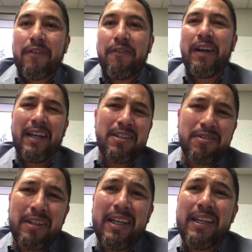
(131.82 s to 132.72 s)

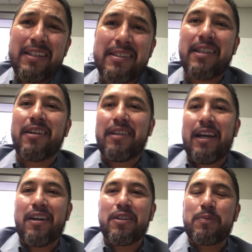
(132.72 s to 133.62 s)
financial needs, selling the
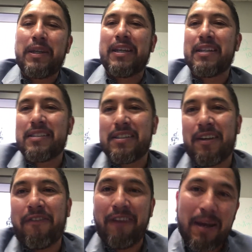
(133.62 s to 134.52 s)
house because
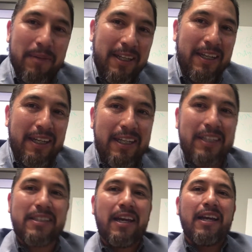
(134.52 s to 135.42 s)
of family
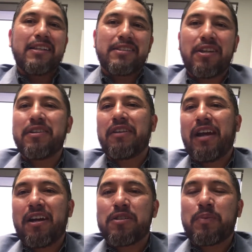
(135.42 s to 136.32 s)
needs, selling the
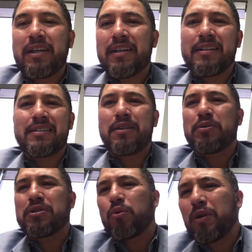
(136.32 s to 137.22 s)
house because it
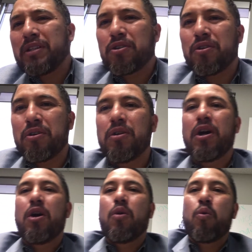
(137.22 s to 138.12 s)
was a rental,
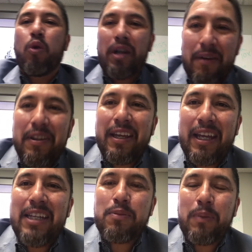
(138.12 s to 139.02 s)
whatever the
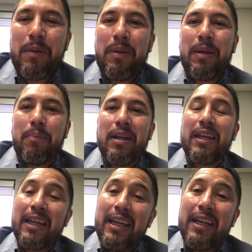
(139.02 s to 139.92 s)
case may be. But
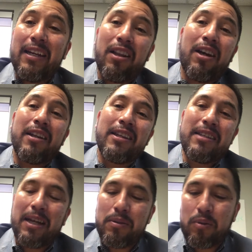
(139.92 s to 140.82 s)
again, a lot of the
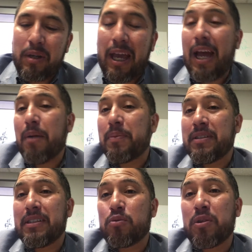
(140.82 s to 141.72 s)
times what
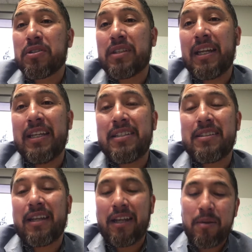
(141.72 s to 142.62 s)
happens is real estate
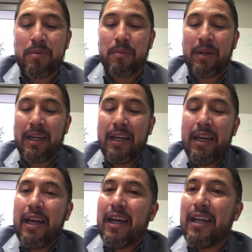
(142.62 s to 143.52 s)
agents that come to me
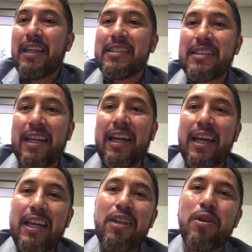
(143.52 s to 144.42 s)
and they say,
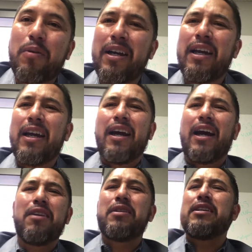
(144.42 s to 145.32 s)
hey, you know what?
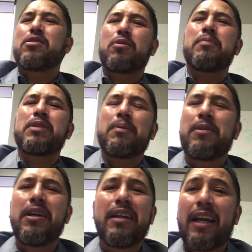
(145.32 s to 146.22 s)
I don't need scripts. I'm
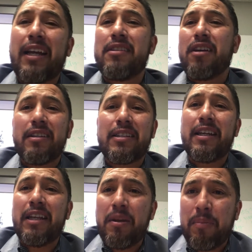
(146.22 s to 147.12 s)
good. I can talk to
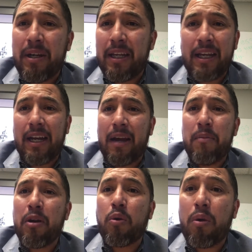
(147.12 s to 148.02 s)
anybody.
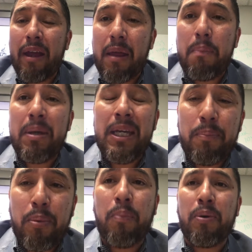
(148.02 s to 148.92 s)
I'm a great
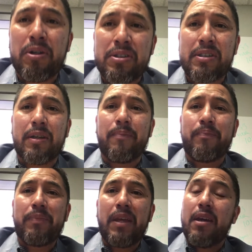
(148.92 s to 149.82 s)
people person.
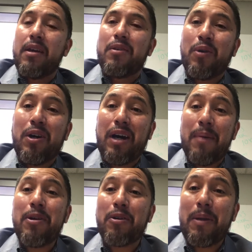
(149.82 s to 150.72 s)
Well,
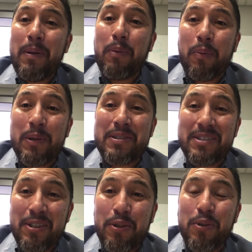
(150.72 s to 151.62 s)
I'm a great people person
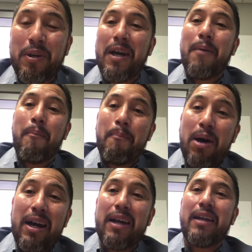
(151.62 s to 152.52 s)
too.
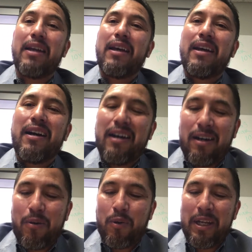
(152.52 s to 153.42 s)
But
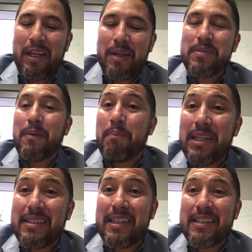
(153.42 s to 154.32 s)
when it comes to
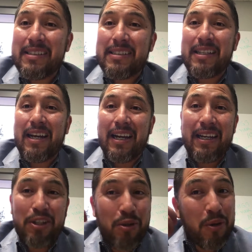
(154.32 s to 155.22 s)
business,
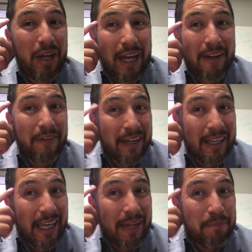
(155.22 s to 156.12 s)
I do have a
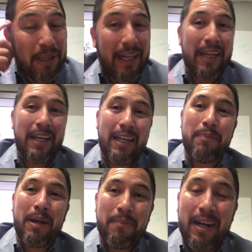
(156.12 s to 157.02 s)
game plan
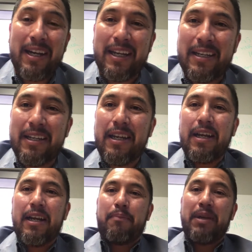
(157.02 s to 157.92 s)
in my mind
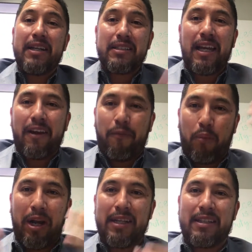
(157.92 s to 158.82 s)
because I have
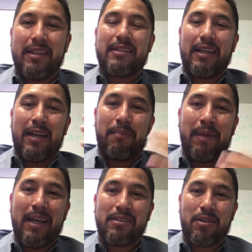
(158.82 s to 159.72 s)
practiced and
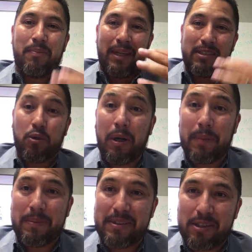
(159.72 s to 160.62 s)
mastered my
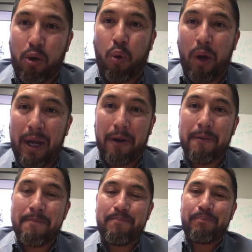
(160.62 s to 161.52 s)
scripts so
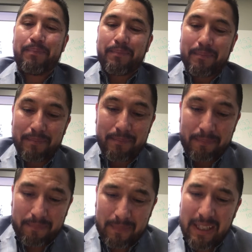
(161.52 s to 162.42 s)
well
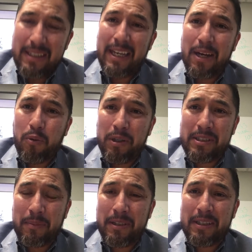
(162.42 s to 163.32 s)
that when
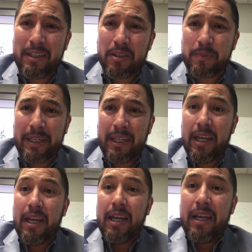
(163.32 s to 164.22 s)
someone tells me,
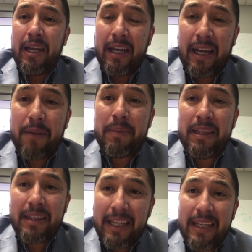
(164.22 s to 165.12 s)
hey, I've
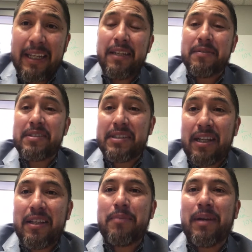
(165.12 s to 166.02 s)
been thinking of
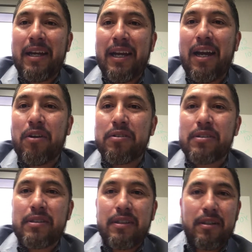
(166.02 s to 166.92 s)
selling my
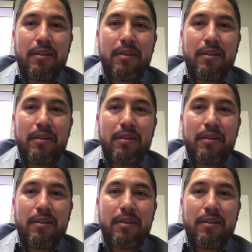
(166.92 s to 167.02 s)
house,